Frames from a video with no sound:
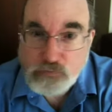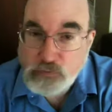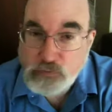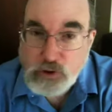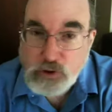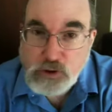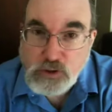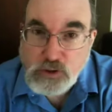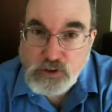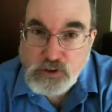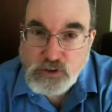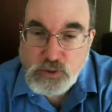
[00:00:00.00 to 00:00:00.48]

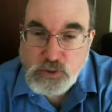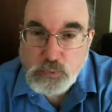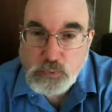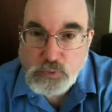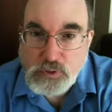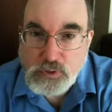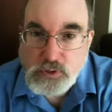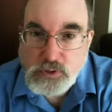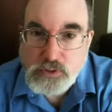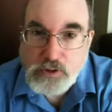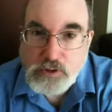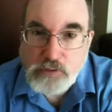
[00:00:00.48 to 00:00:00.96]
Fairly
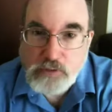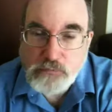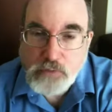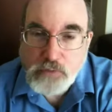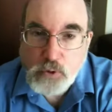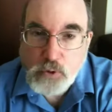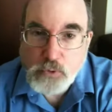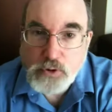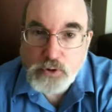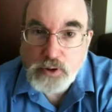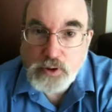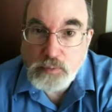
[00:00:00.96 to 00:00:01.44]
simple and
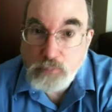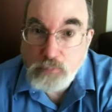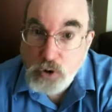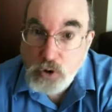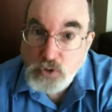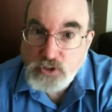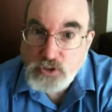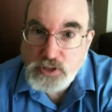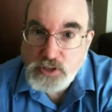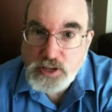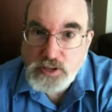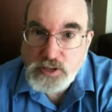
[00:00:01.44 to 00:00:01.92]
straightforward in
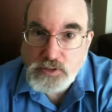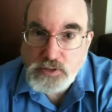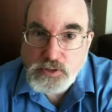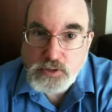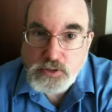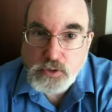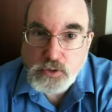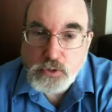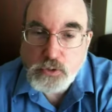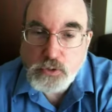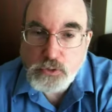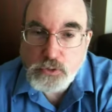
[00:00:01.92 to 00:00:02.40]
most
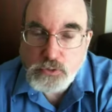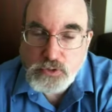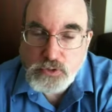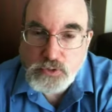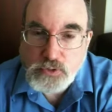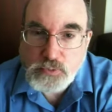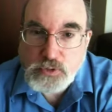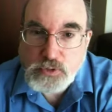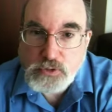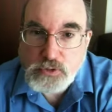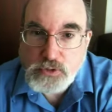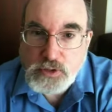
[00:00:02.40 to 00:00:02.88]
cases, although there's
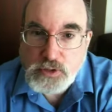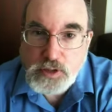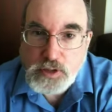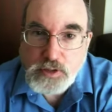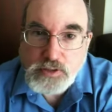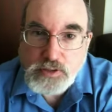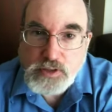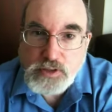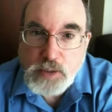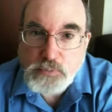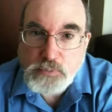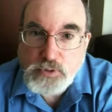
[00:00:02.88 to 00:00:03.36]
some interesting
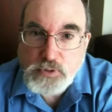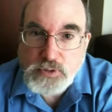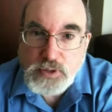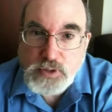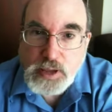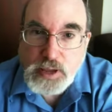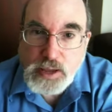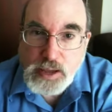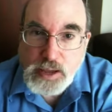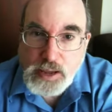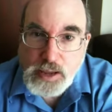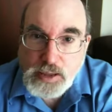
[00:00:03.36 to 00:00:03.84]
exceptions.
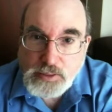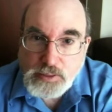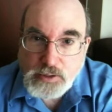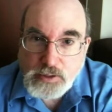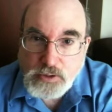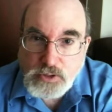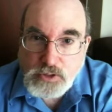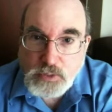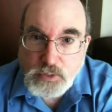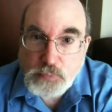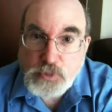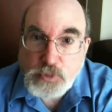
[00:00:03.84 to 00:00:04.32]

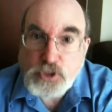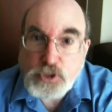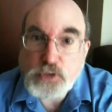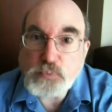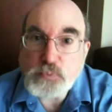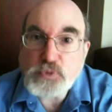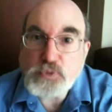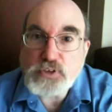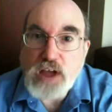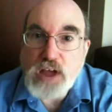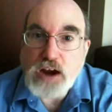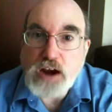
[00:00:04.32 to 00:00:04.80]
There's a
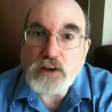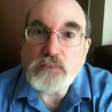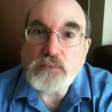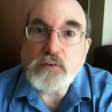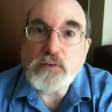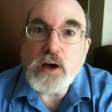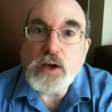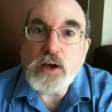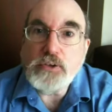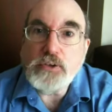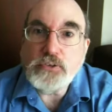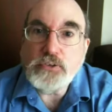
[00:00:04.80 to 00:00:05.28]
bishop's
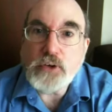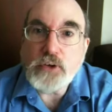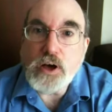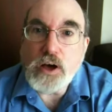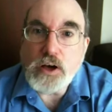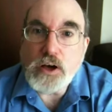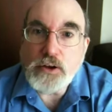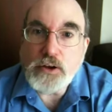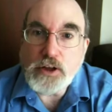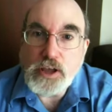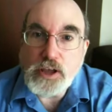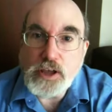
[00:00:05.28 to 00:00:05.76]
sacrifice
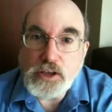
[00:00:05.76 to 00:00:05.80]
on